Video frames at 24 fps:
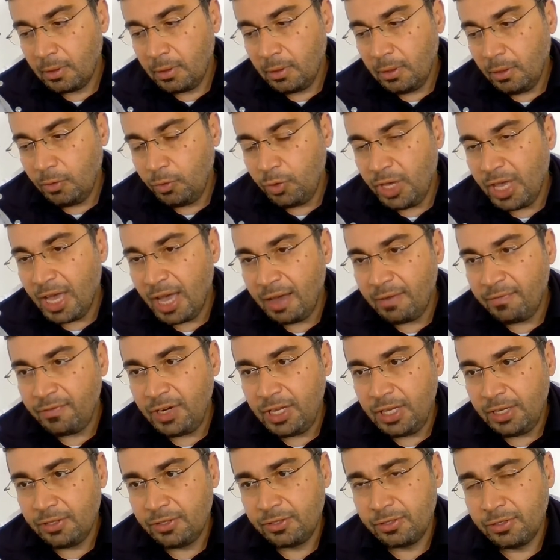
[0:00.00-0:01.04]
we have
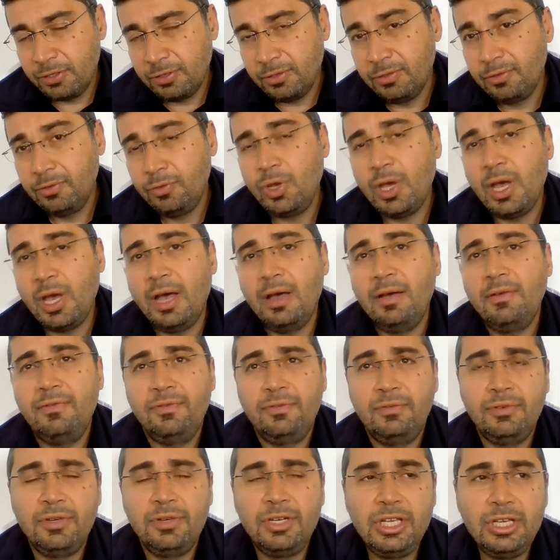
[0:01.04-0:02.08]
needs. We
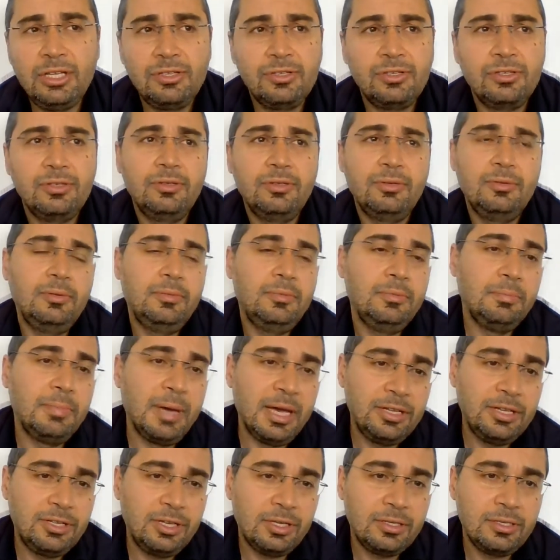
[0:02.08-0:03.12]
have needs,
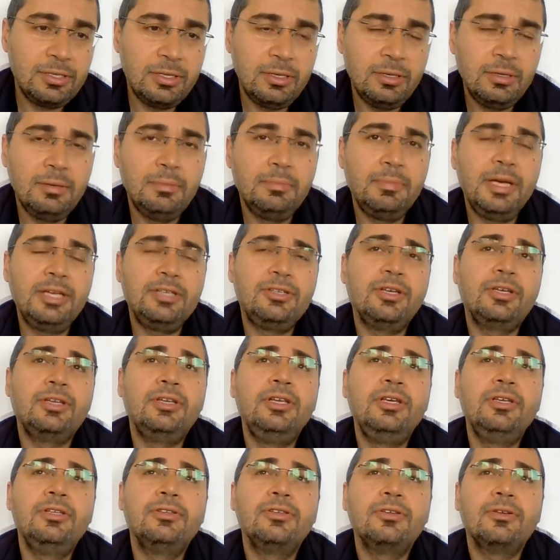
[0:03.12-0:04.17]
basic
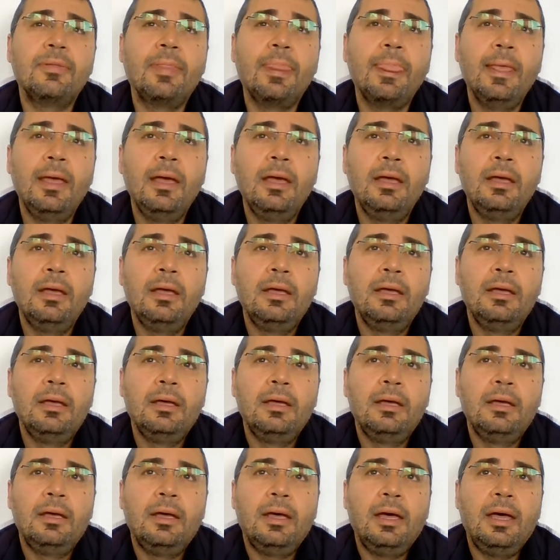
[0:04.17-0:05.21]
needs,
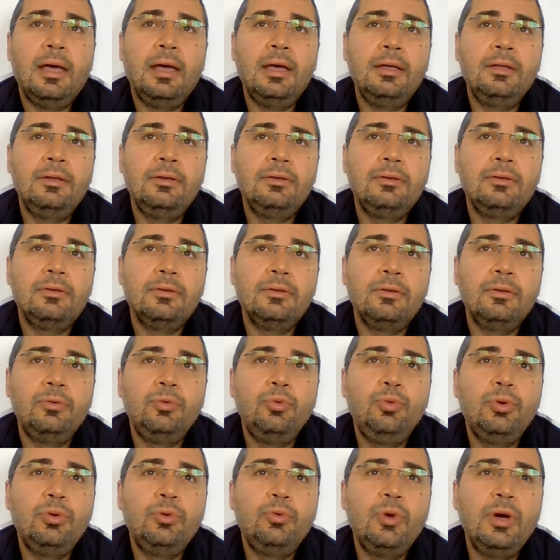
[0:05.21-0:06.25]
and
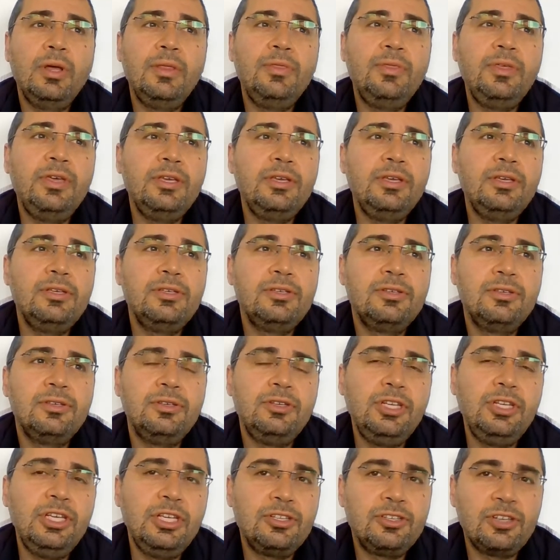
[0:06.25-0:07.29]
when these
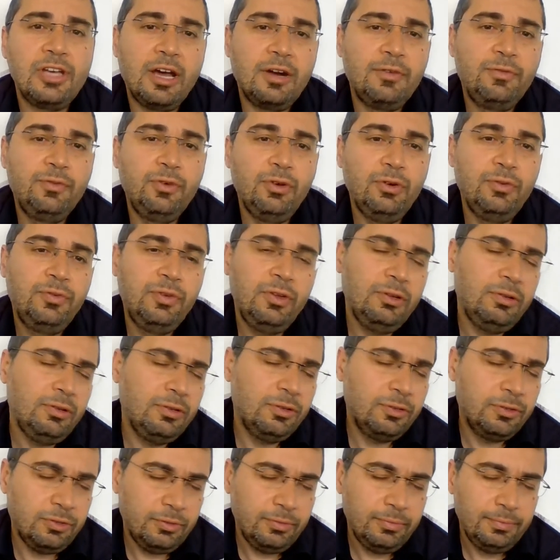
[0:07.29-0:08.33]
needs are fulfilled,